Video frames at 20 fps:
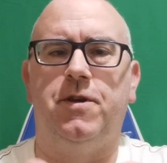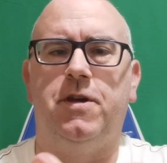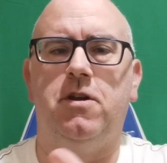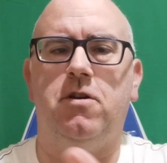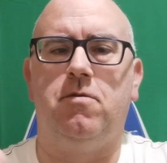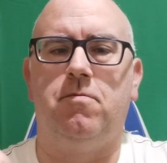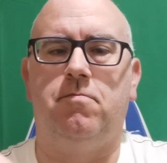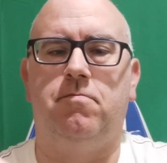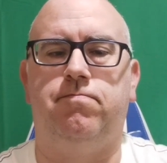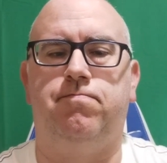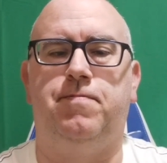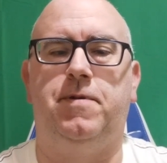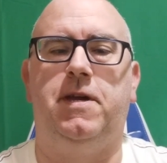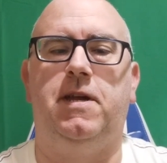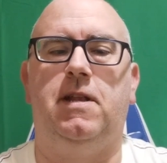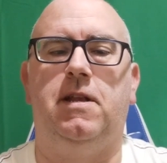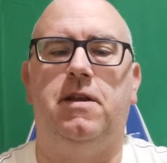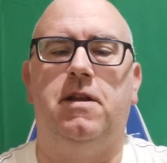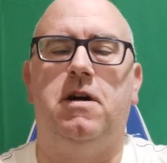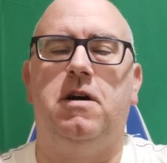it there
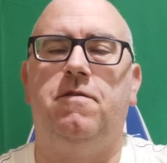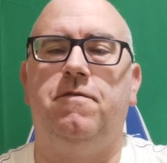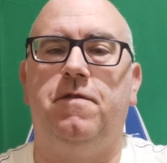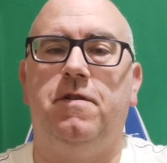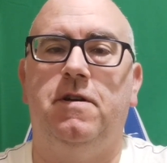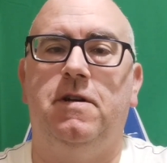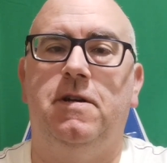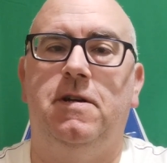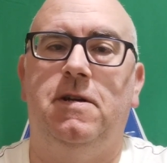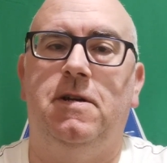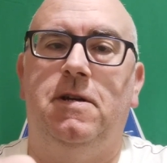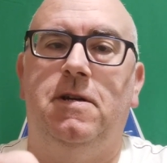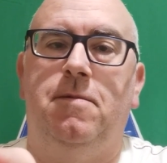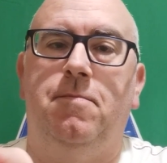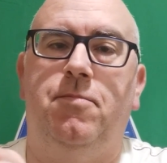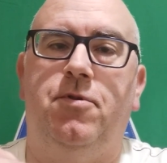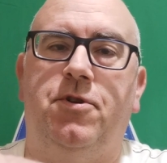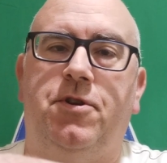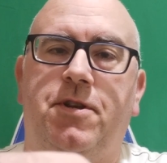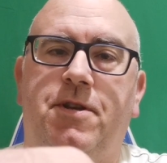peeling off
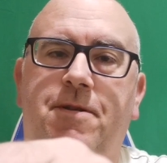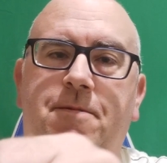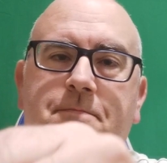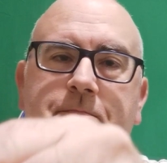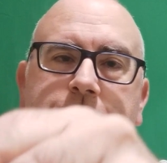but